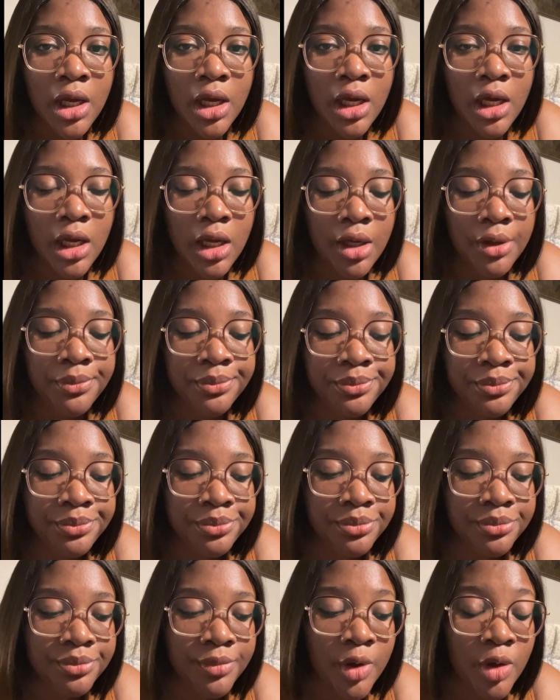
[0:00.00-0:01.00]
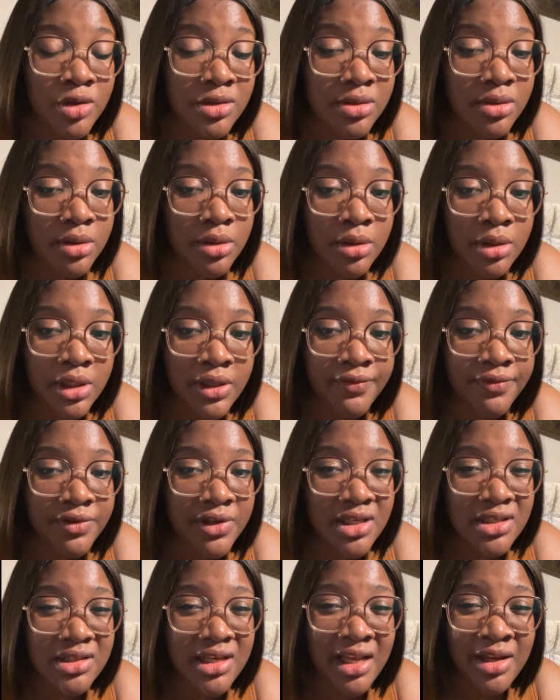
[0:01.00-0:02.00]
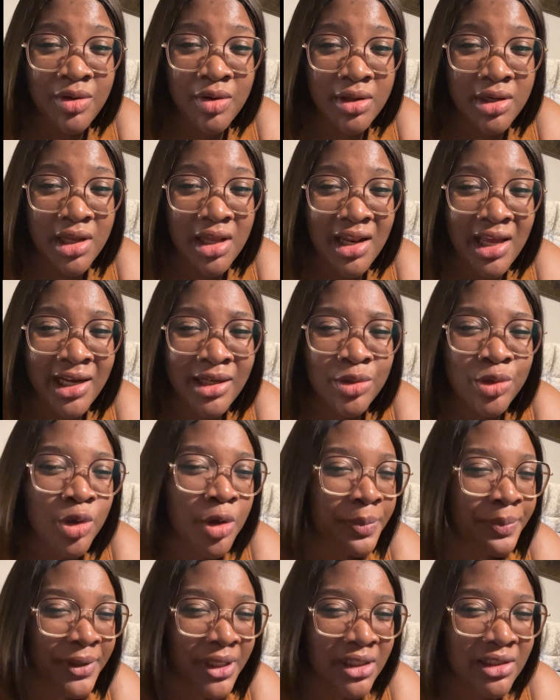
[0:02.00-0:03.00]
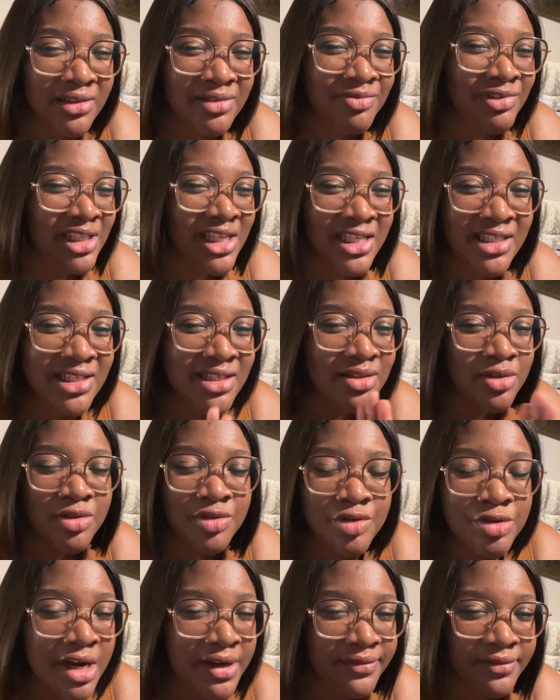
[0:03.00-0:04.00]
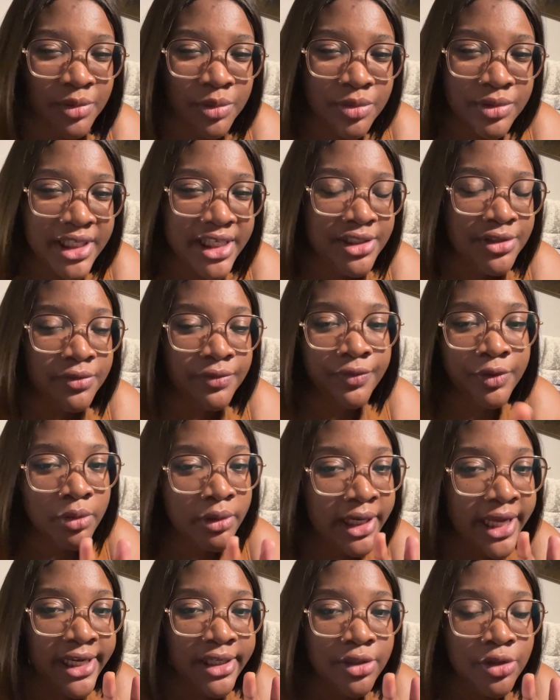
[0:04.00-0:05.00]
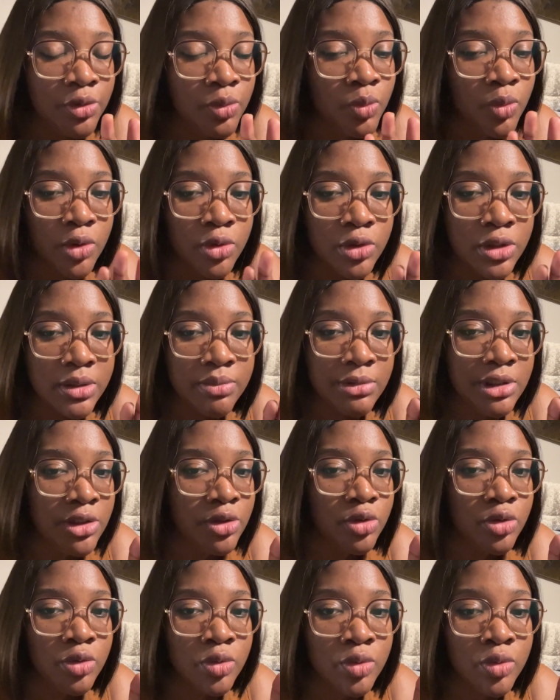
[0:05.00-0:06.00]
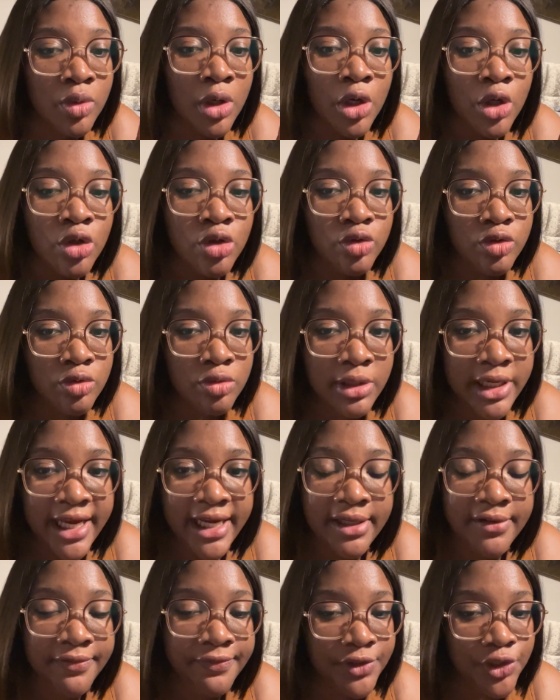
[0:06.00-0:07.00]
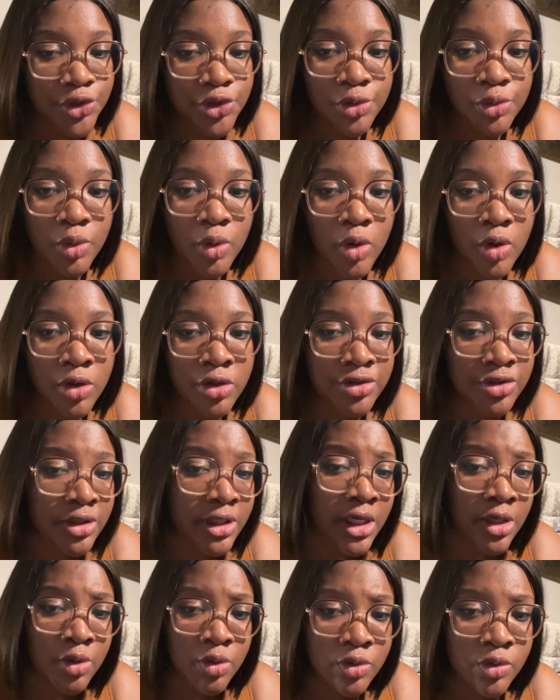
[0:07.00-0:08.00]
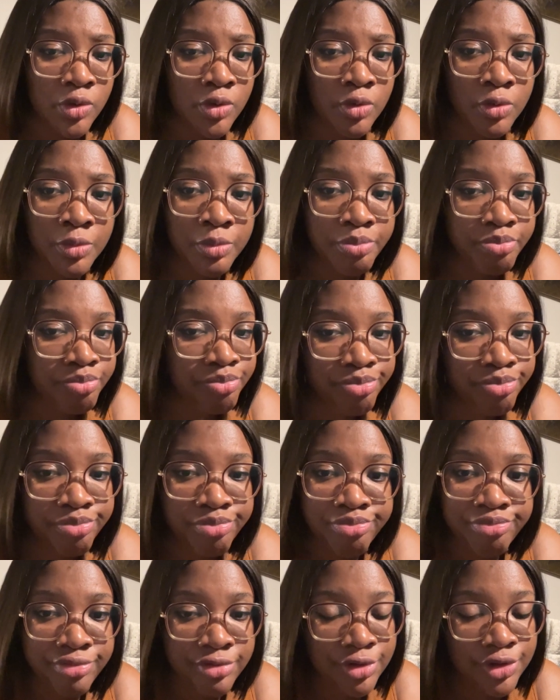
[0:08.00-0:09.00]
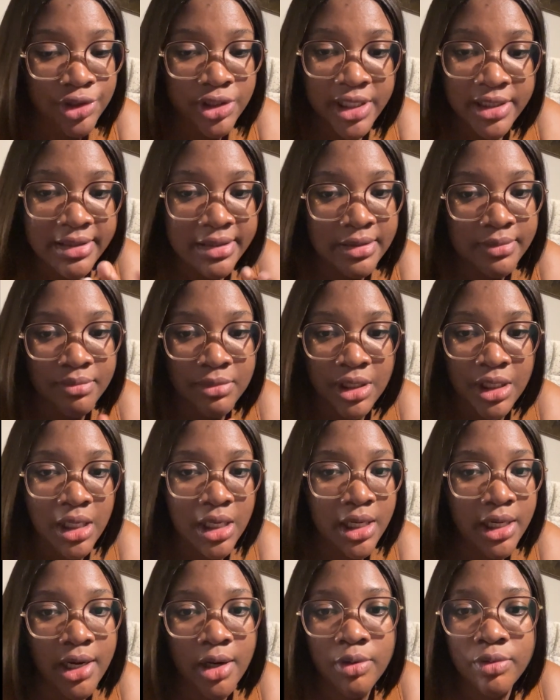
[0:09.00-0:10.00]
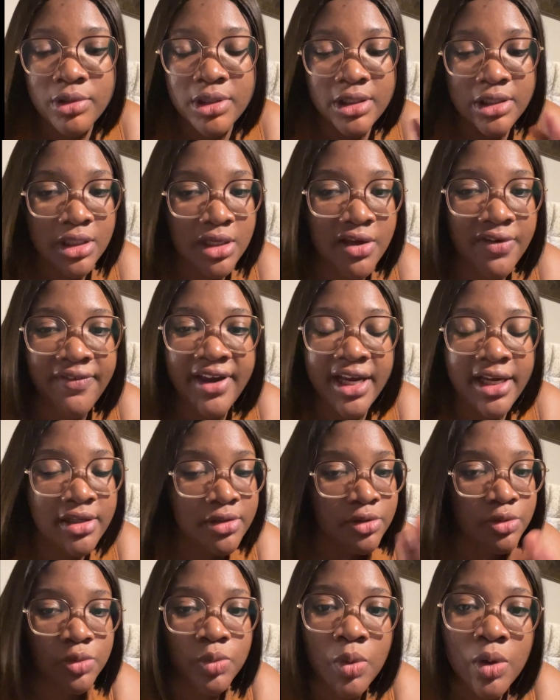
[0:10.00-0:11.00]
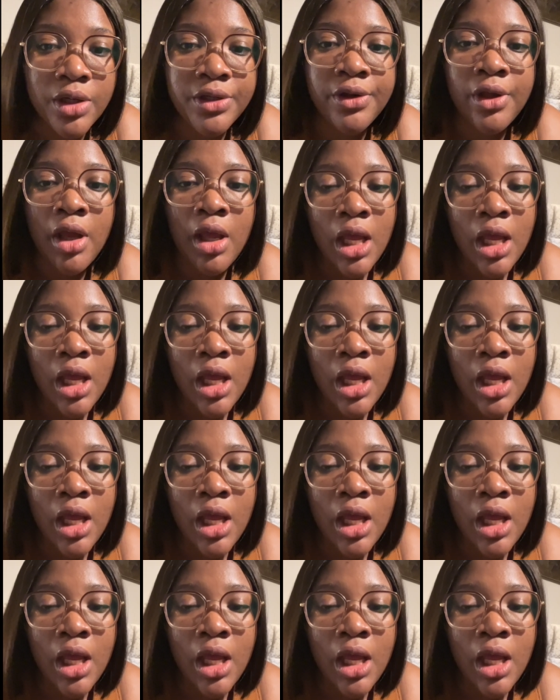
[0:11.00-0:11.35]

Also, if there's any other like topic relating to travel that you feel like you want me to do like a video on, you can also broach that to me and I'll see if I can do one.